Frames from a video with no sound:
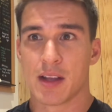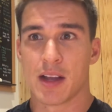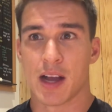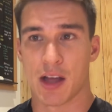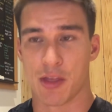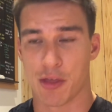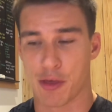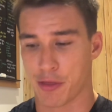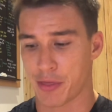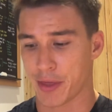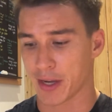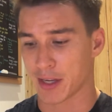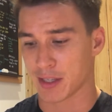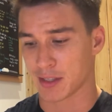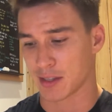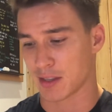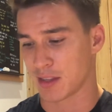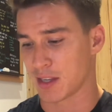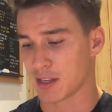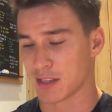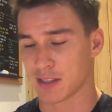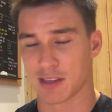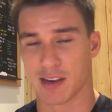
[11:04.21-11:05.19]
Other things are
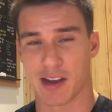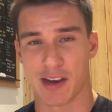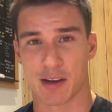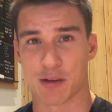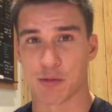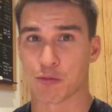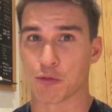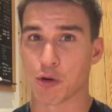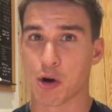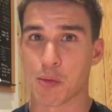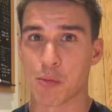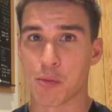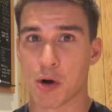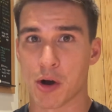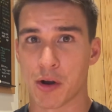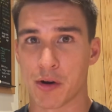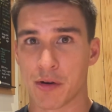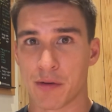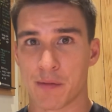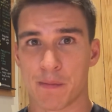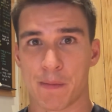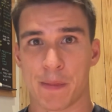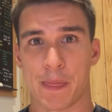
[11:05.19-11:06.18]
things like
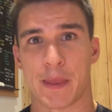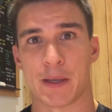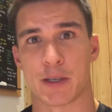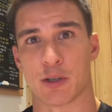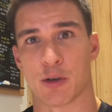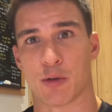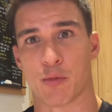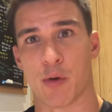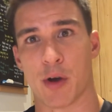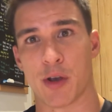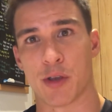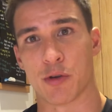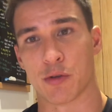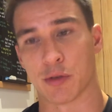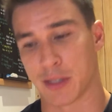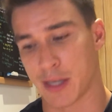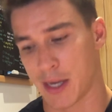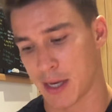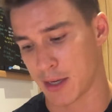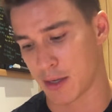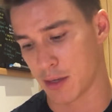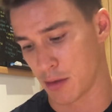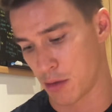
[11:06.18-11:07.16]
ROMWOD. So where you're
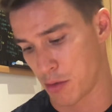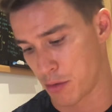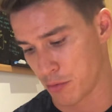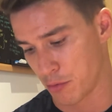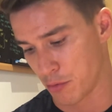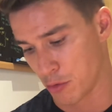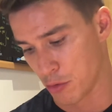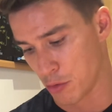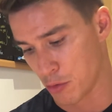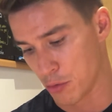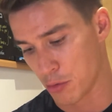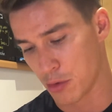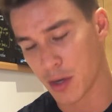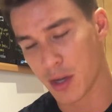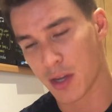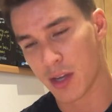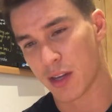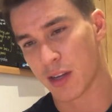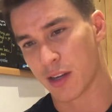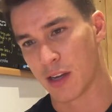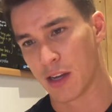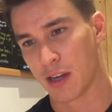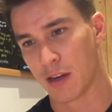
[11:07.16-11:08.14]
taken through
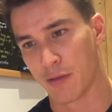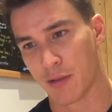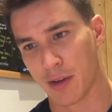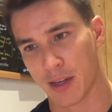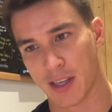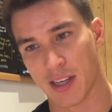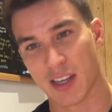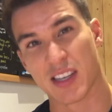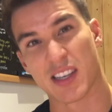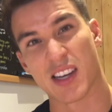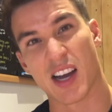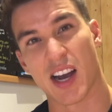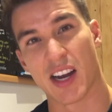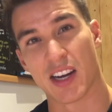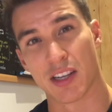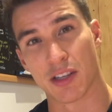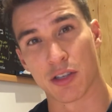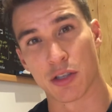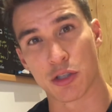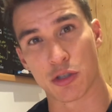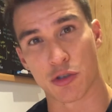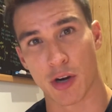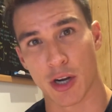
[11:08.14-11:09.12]
kind of like a
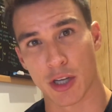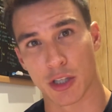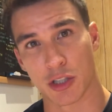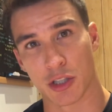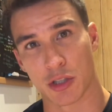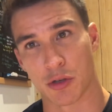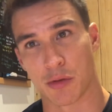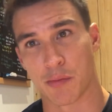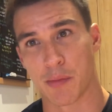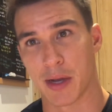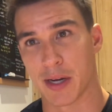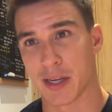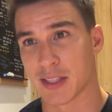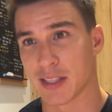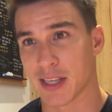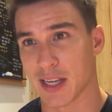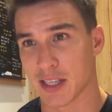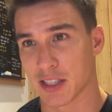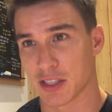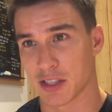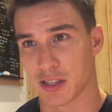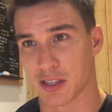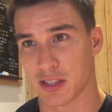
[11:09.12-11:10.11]
guided stretching or
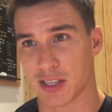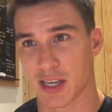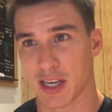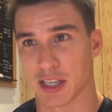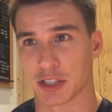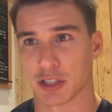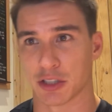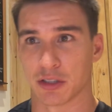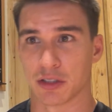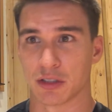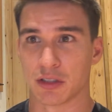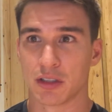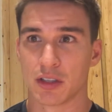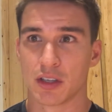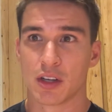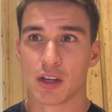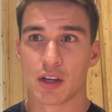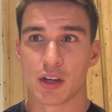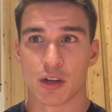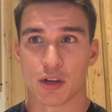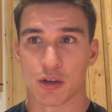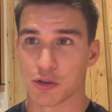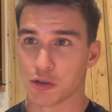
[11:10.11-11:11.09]
meditation session.
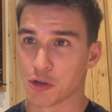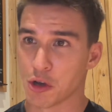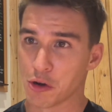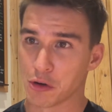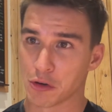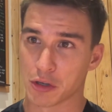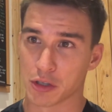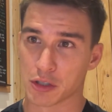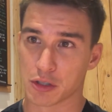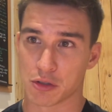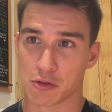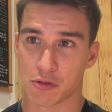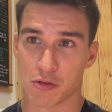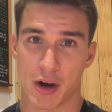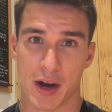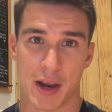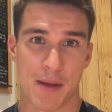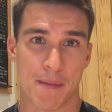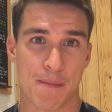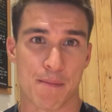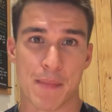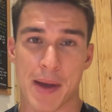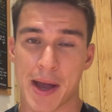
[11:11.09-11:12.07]
Yoga is
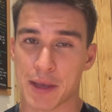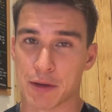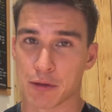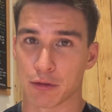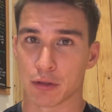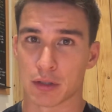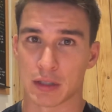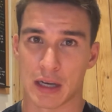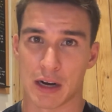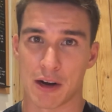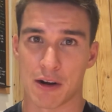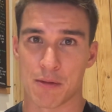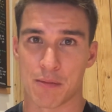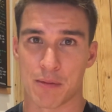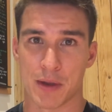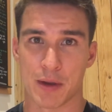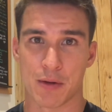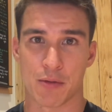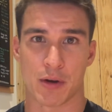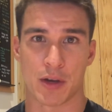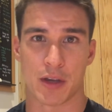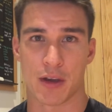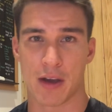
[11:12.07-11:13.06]
great. Manual
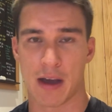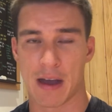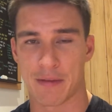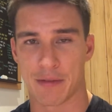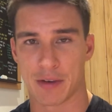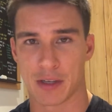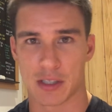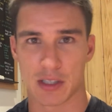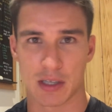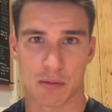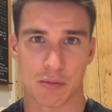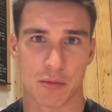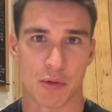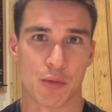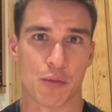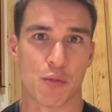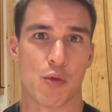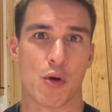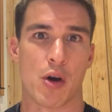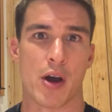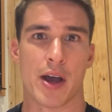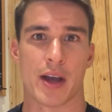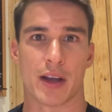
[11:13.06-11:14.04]
therapy, where you're having
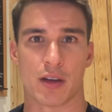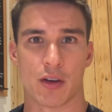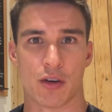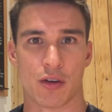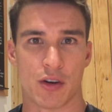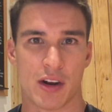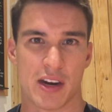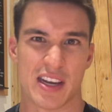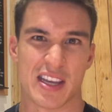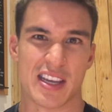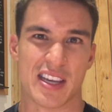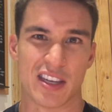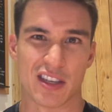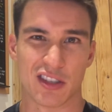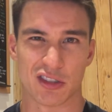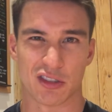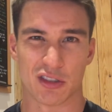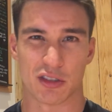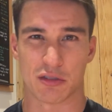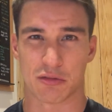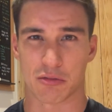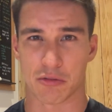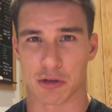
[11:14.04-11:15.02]
someone work on
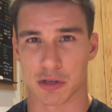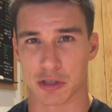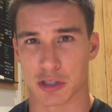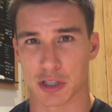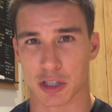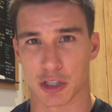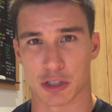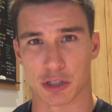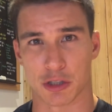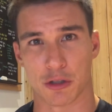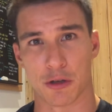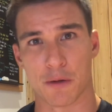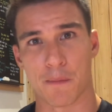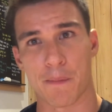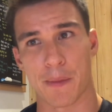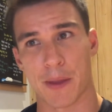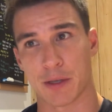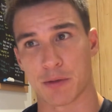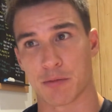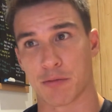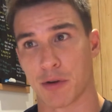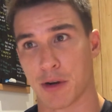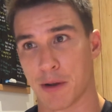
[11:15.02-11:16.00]
adhesions through your tissue.
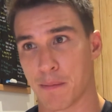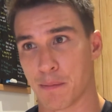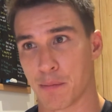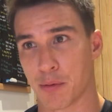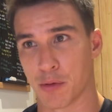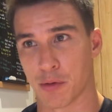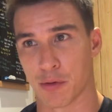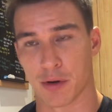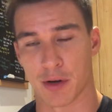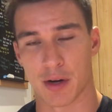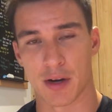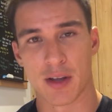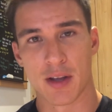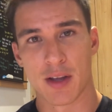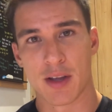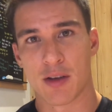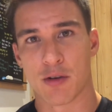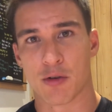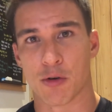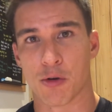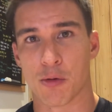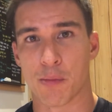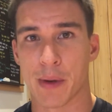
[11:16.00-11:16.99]
That's really important.
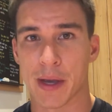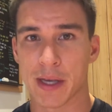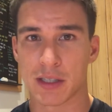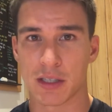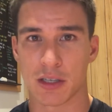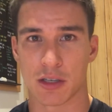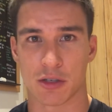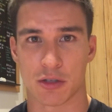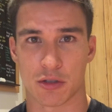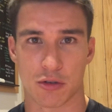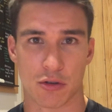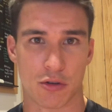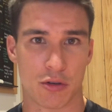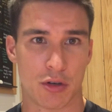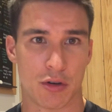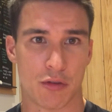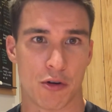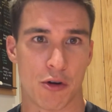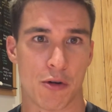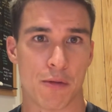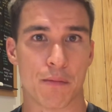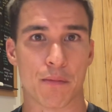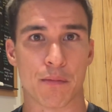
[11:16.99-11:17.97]
Or basically just doing
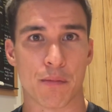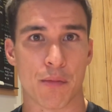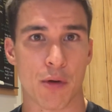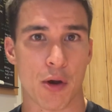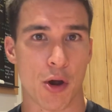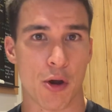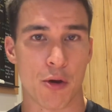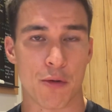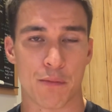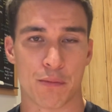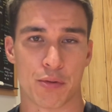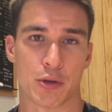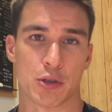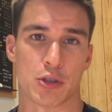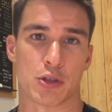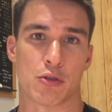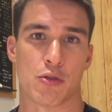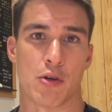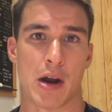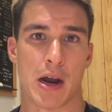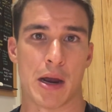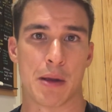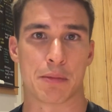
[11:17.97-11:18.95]
your own
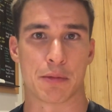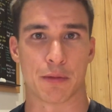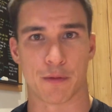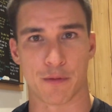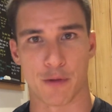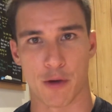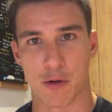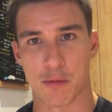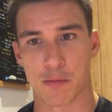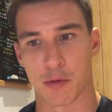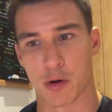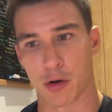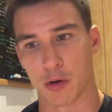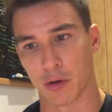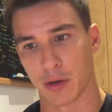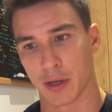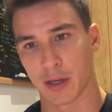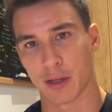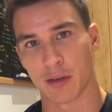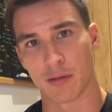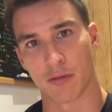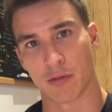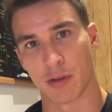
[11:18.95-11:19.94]
prescribed foam
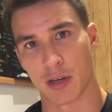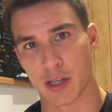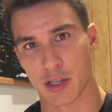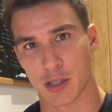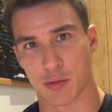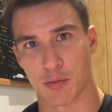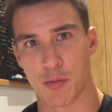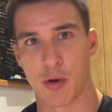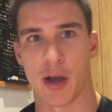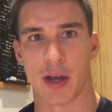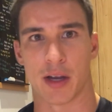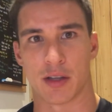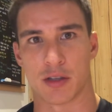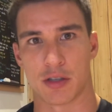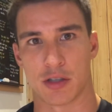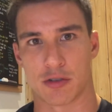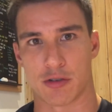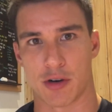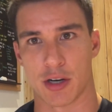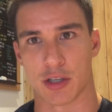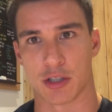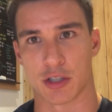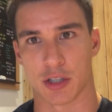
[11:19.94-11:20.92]
rolling, release work and
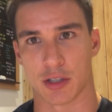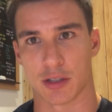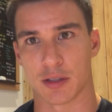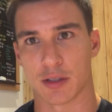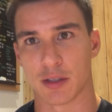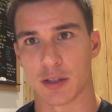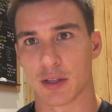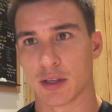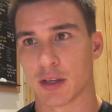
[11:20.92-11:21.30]
stretching.